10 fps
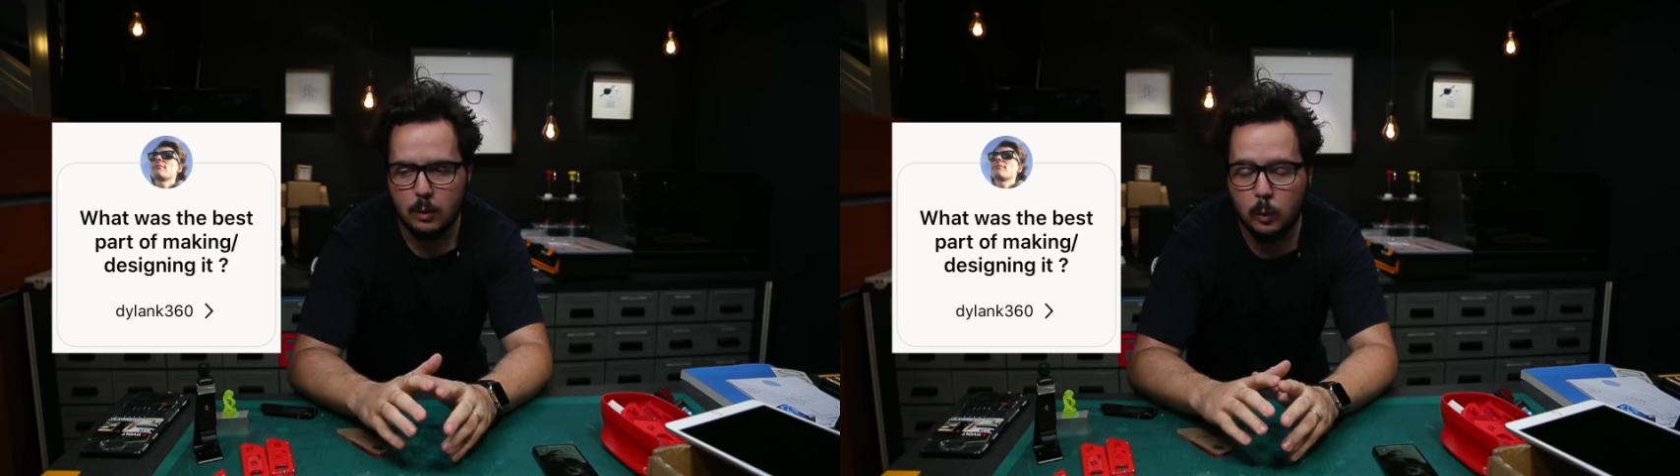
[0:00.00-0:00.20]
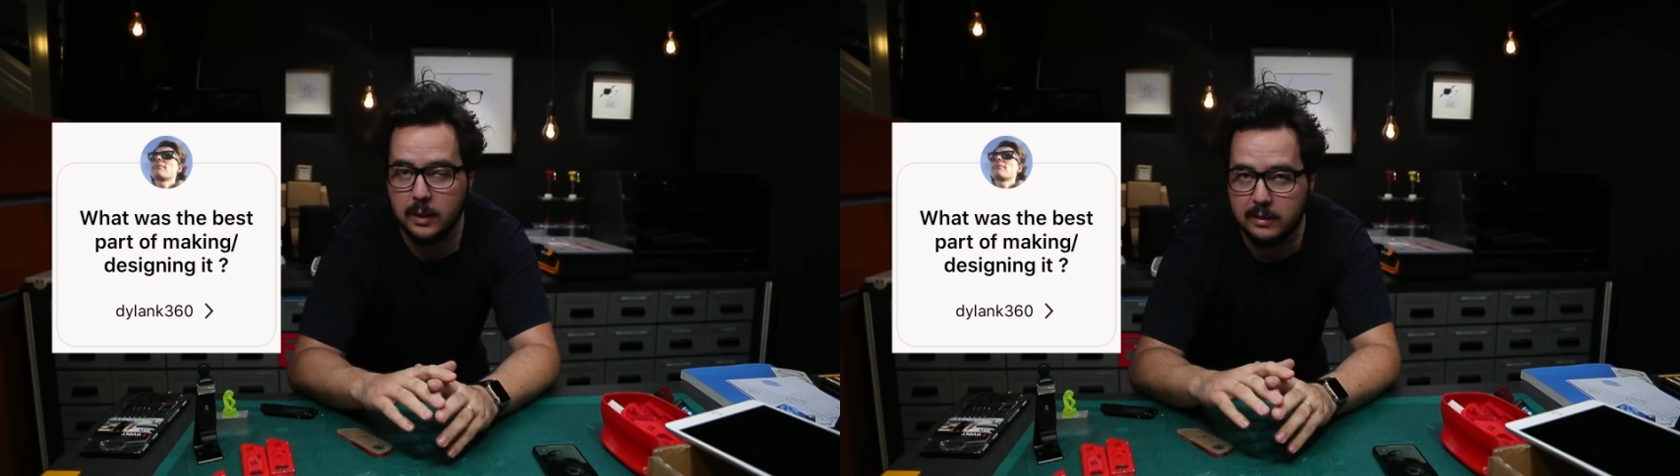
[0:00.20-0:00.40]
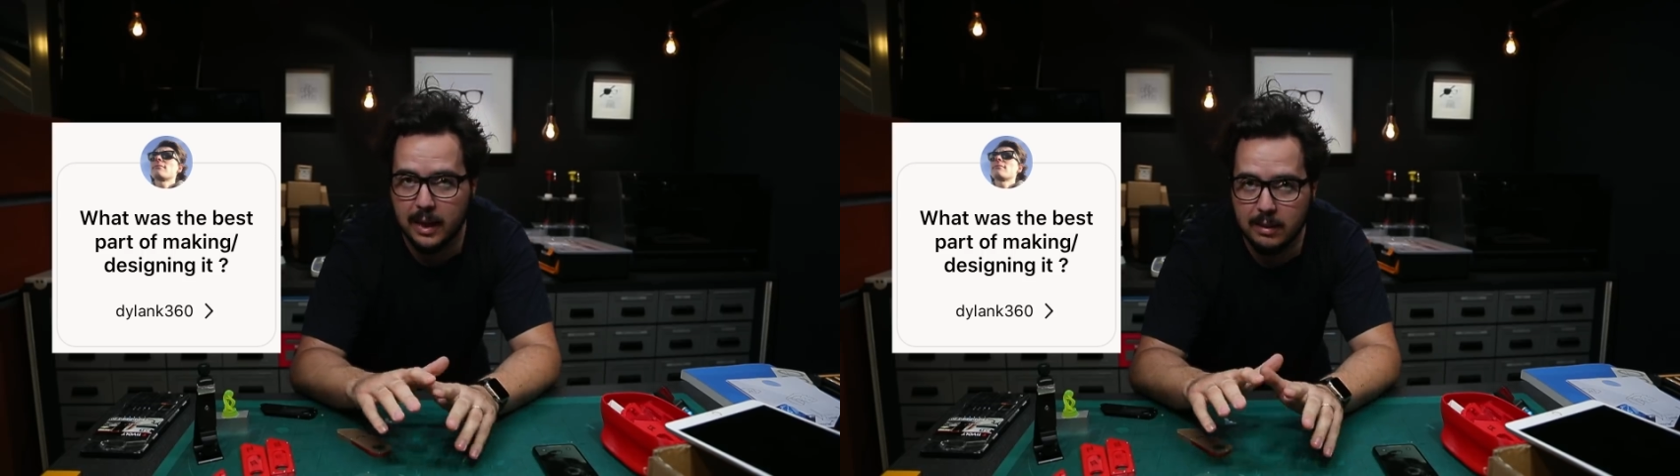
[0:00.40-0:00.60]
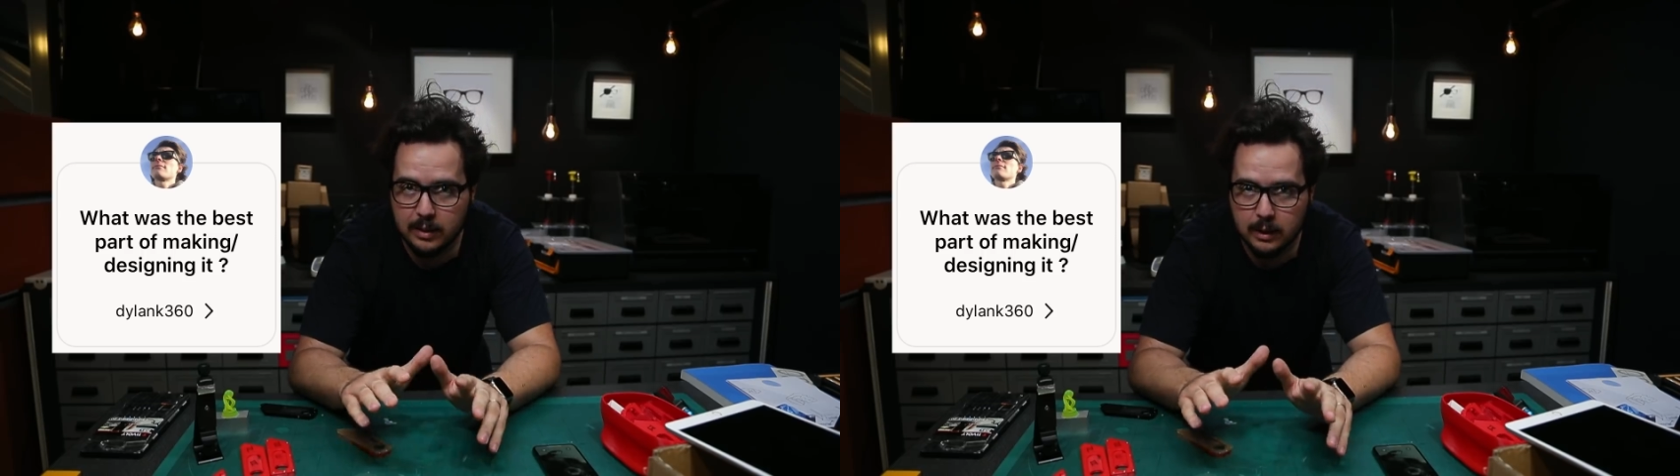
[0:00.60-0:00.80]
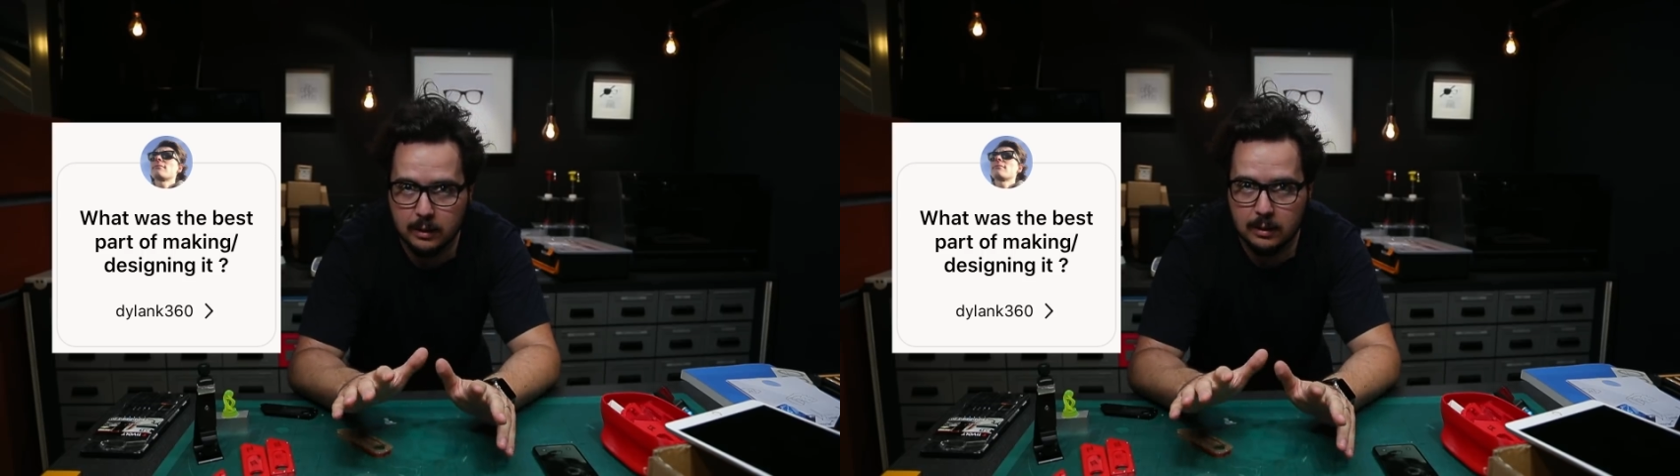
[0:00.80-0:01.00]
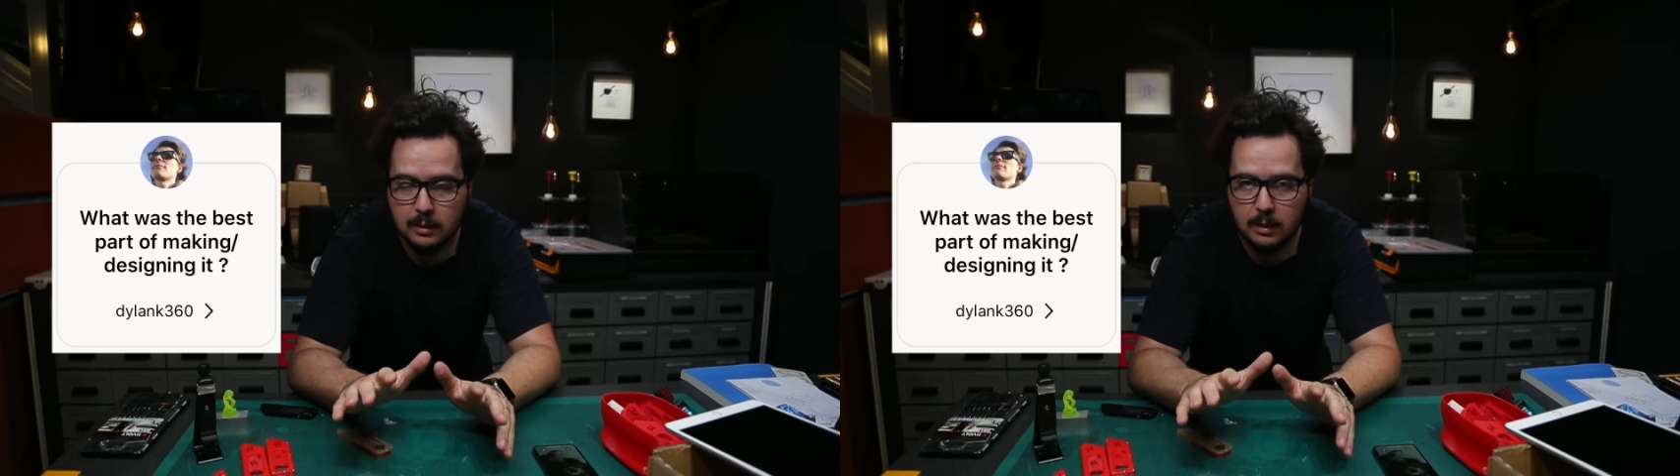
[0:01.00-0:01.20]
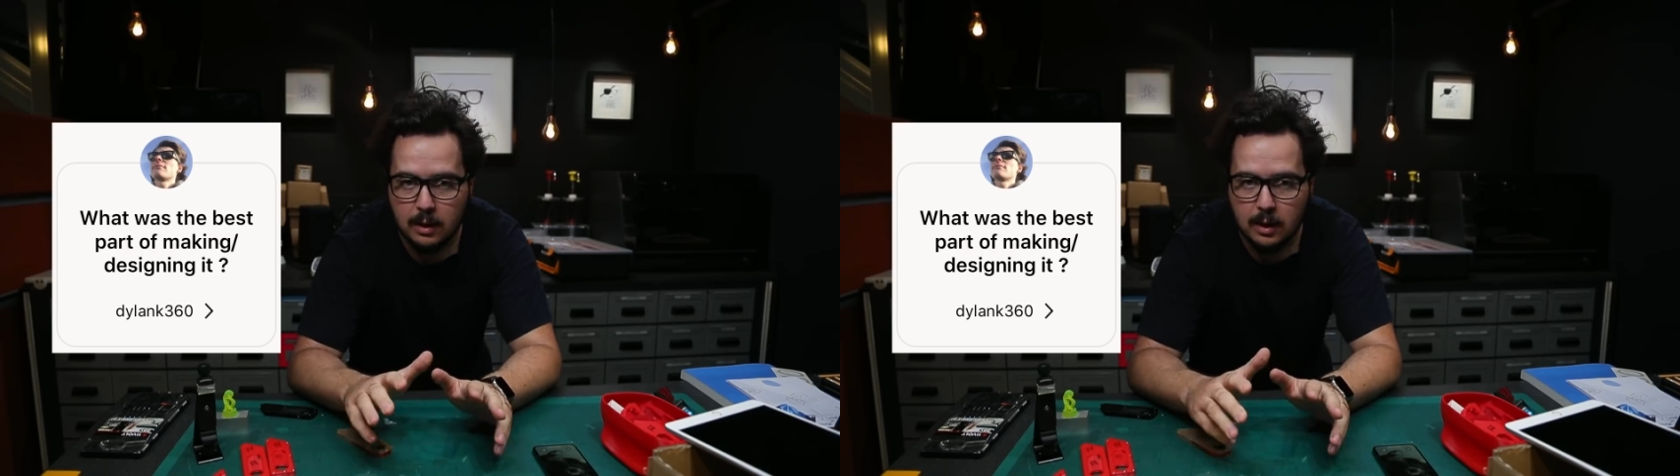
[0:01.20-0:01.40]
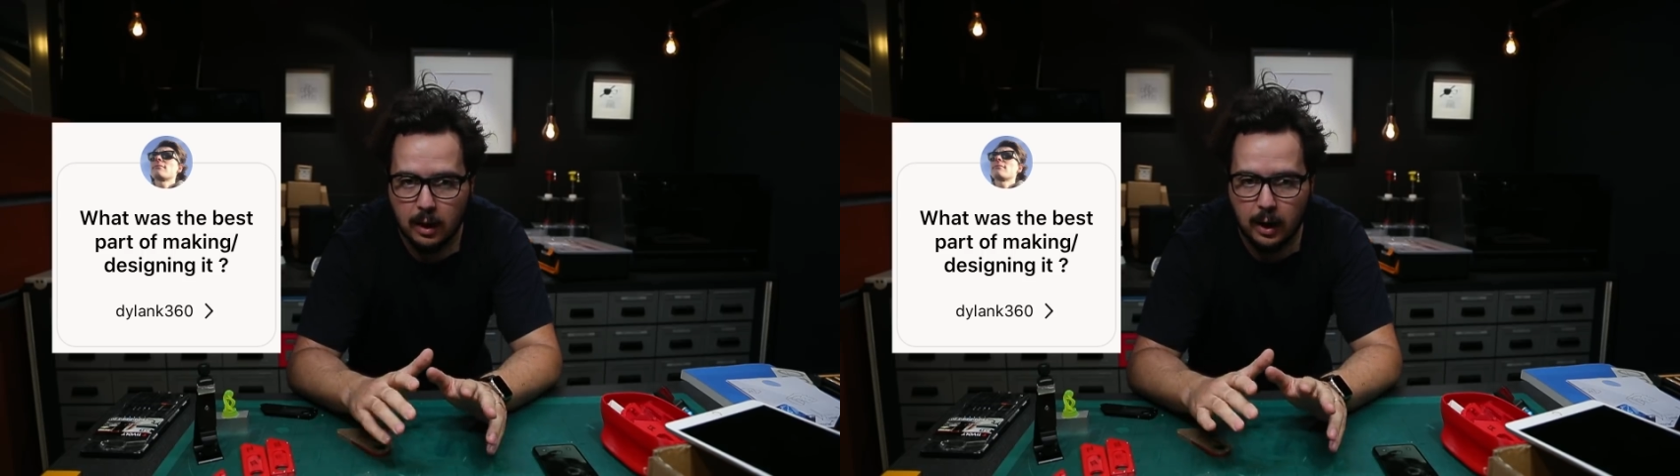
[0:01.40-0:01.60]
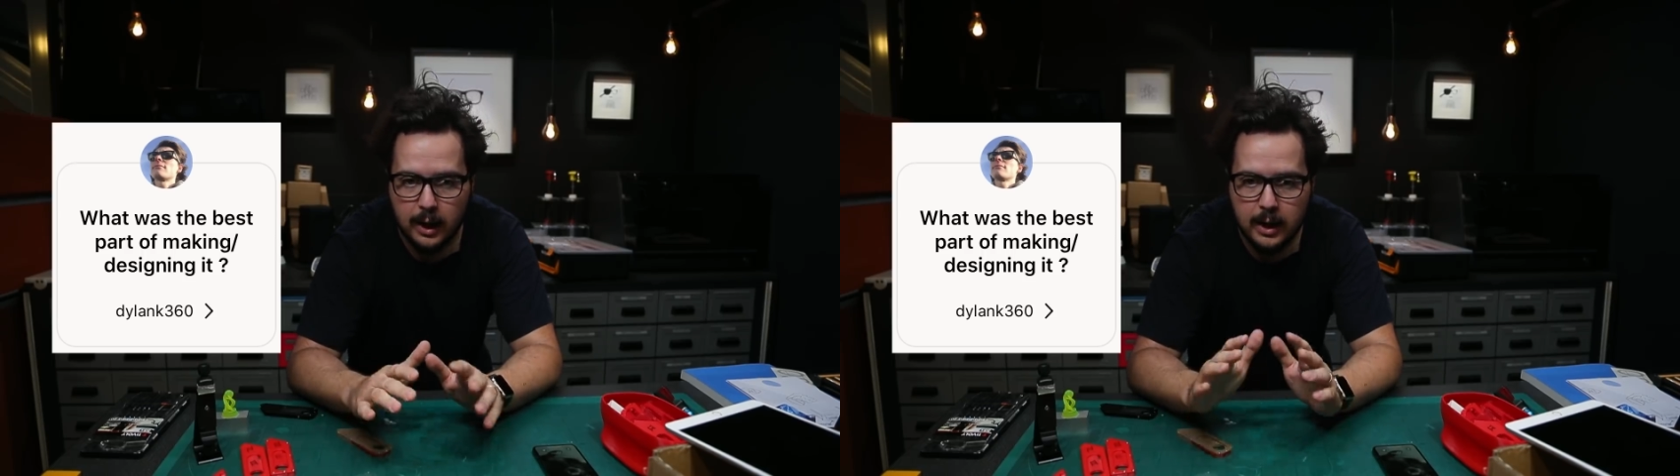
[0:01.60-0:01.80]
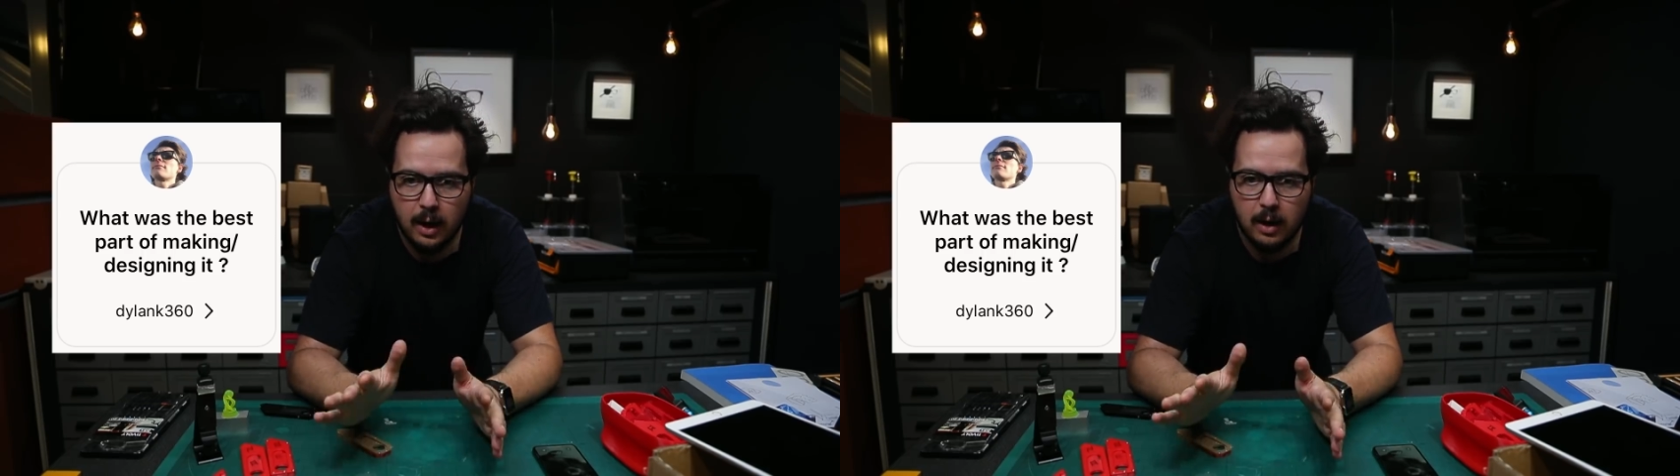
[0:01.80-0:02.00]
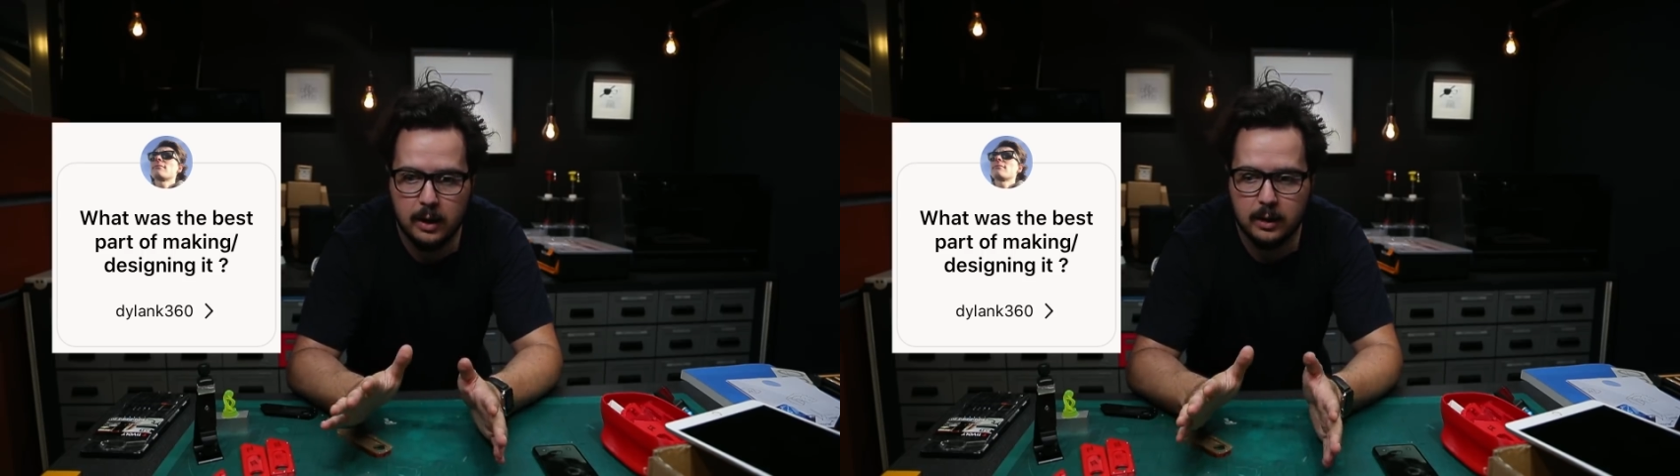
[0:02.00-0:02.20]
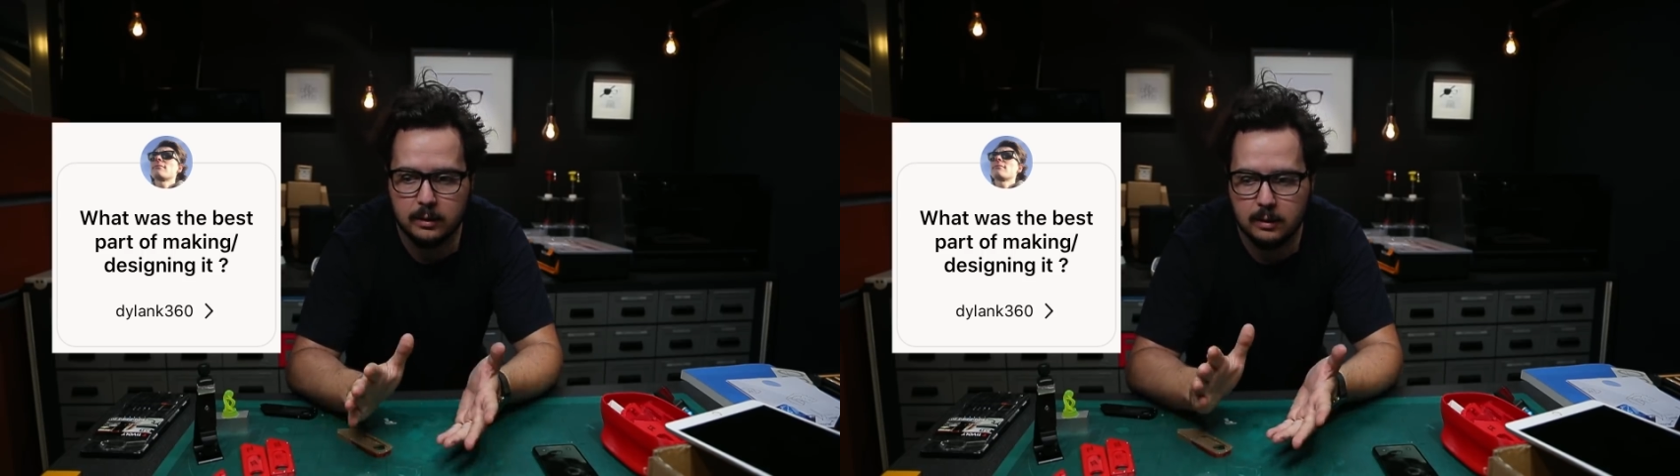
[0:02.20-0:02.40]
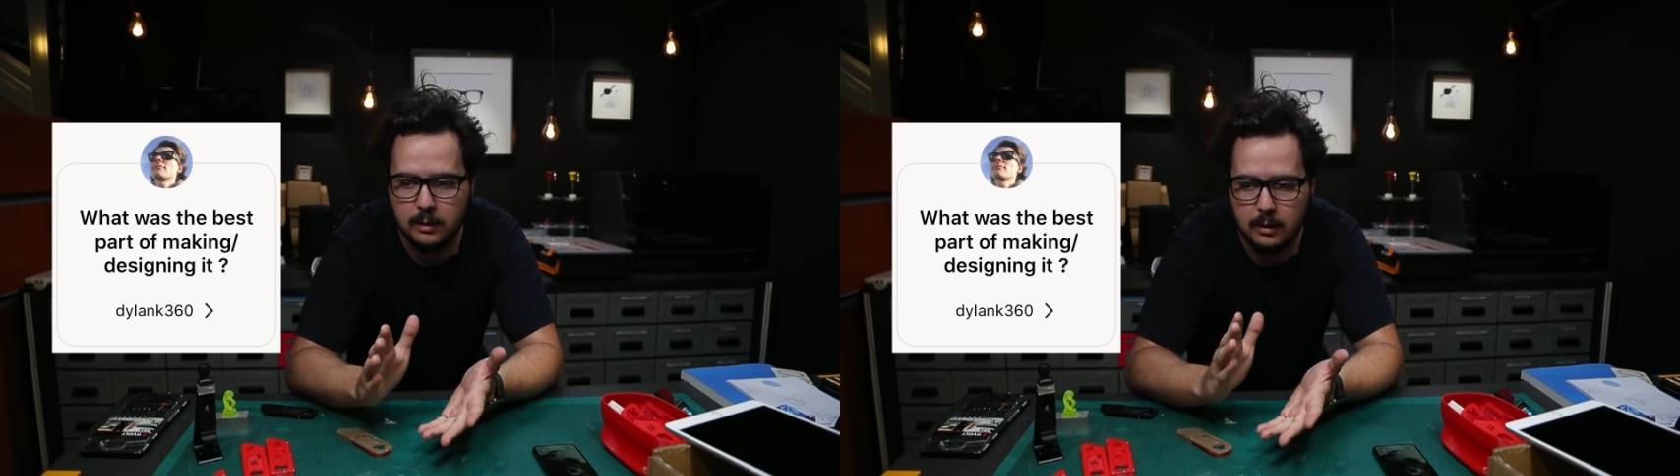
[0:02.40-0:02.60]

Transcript: with David. I hired